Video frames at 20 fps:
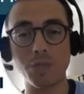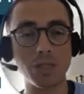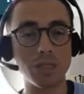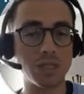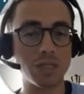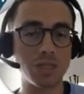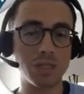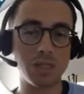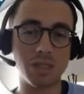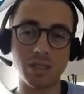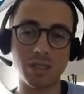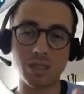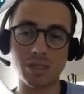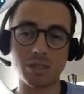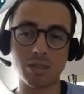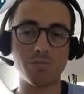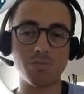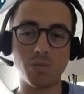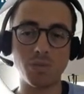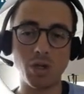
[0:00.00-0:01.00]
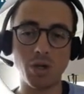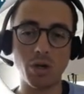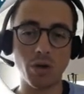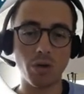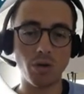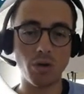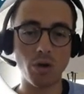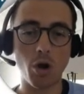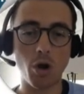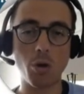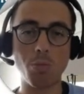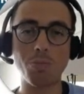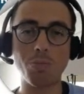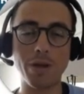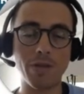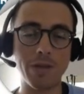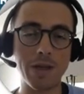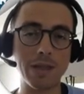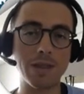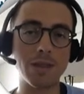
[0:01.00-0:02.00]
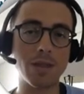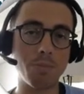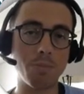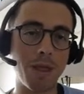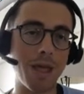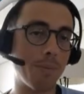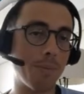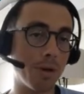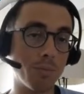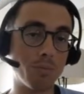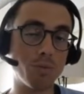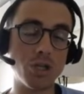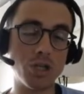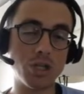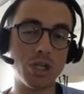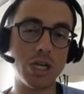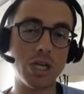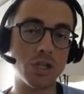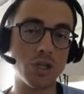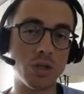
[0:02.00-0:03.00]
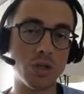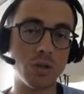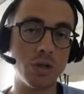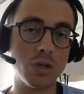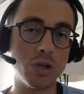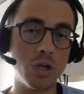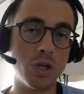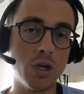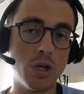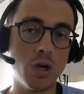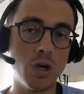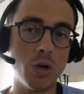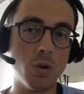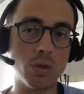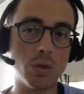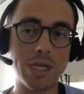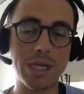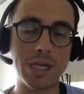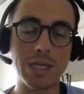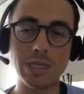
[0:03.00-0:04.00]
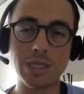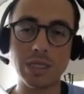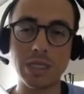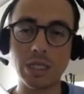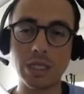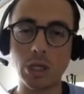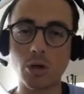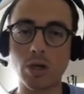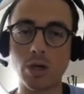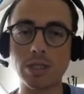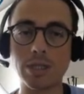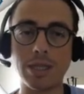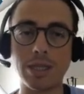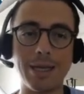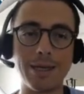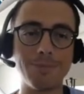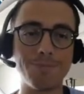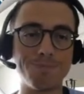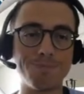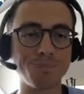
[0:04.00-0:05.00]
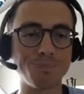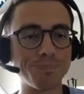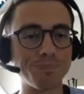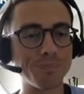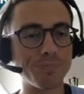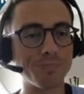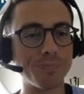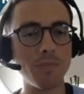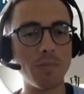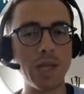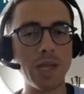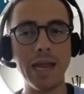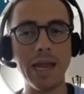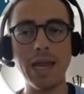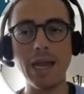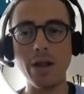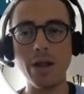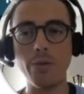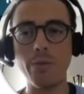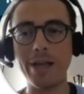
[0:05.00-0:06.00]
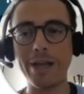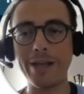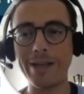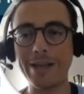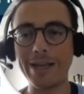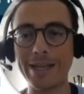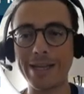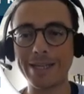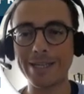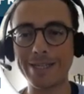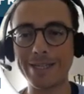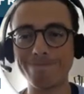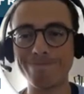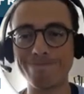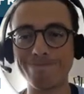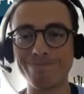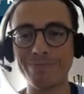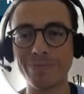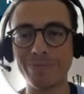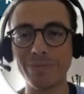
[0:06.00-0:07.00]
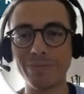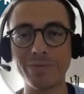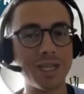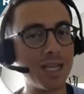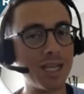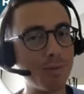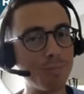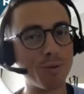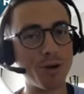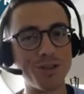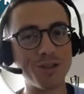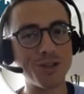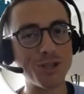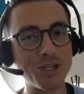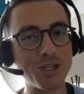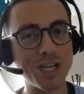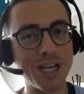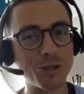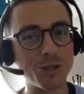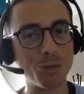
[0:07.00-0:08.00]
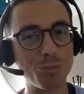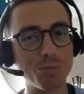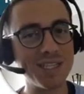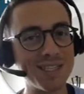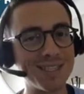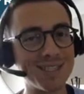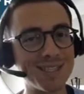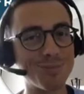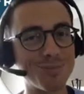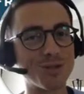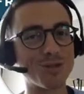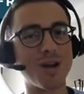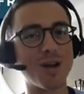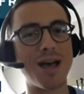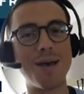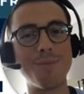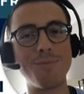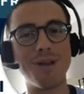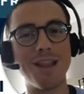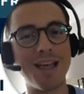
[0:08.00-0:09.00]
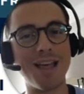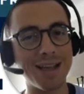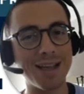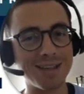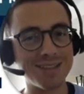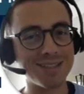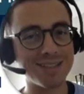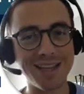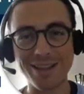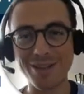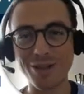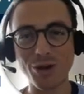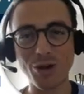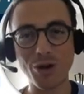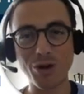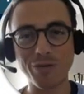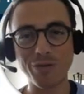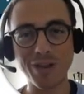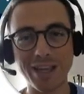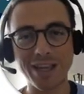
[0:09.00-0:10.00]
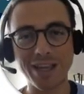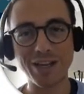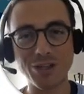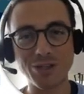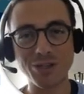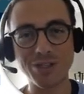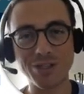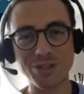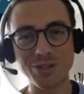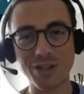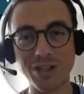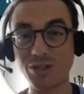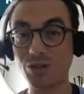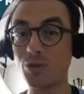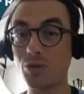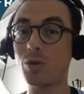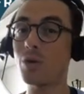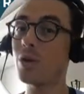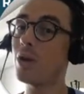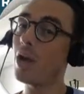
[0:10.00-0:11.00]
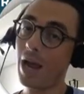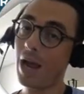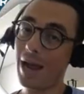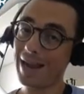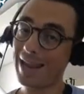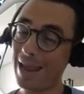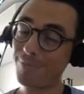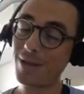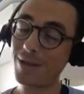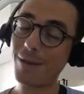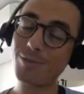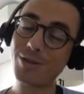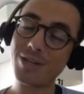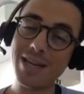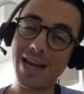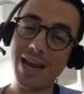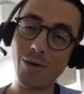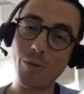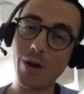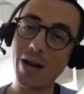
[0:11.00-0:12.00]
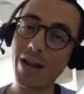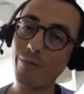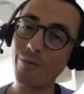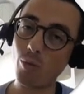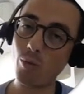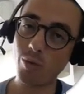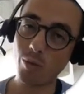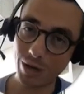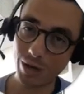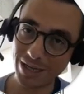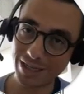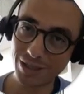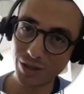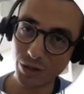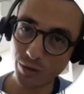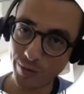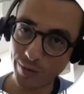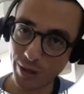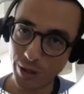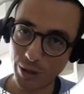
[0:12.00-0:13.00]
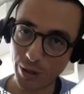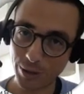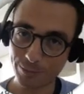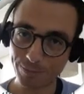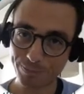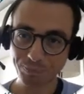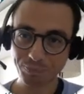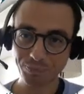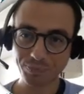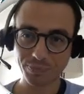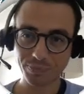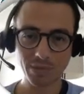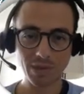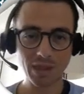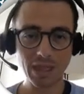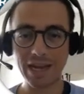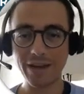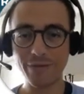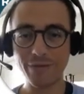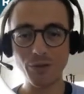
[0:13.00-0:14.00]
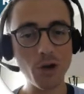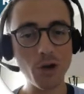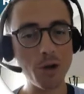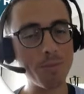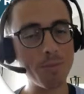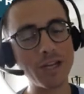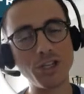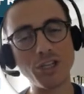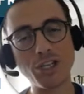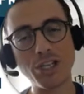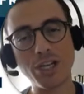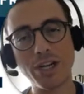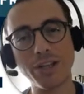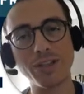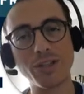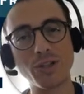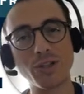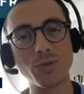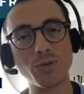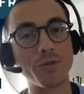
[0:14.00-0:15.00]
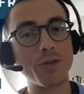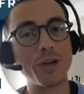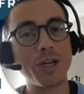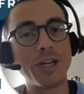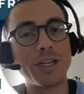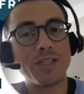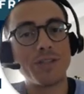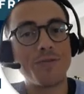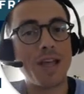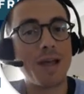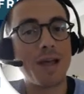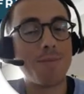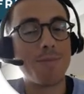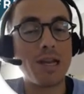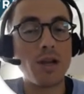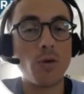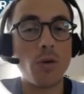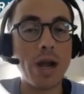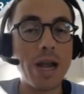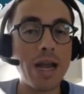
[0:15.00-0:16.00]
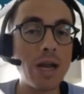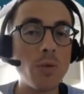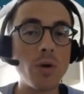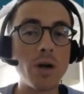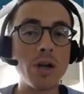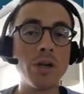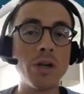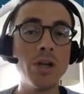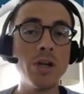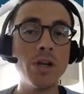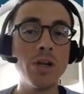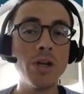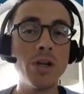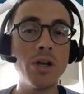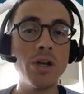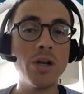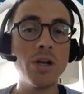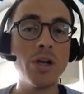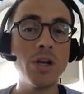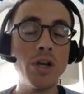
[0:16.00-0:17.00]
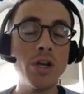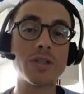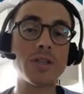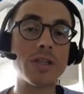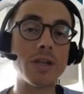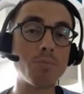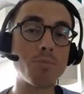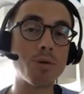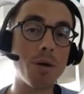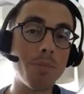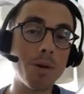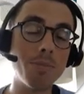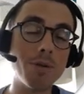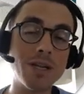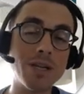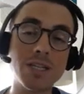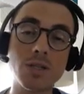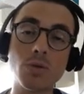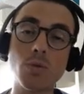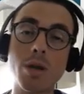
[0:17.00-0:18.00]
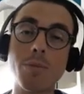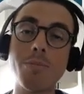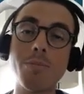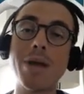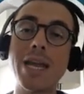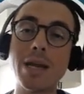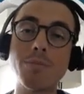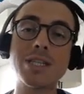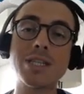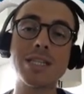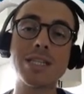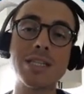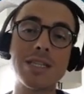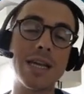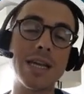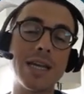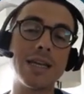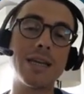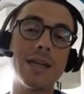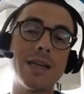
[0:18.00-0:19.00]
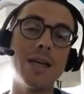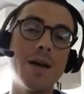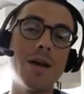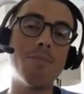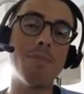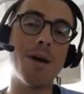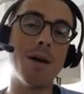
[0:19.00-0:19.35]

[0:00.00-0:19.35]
This is, you're hoping that the capital appreciation will take this deal across the line. Anyway, keep on this channel. Please subscribe, like, send the notifications so that you kept up to date whenever we release a new video. And if mind sharing this with friends, family, or anyone who's interested in property but doesn't want to make a mistake by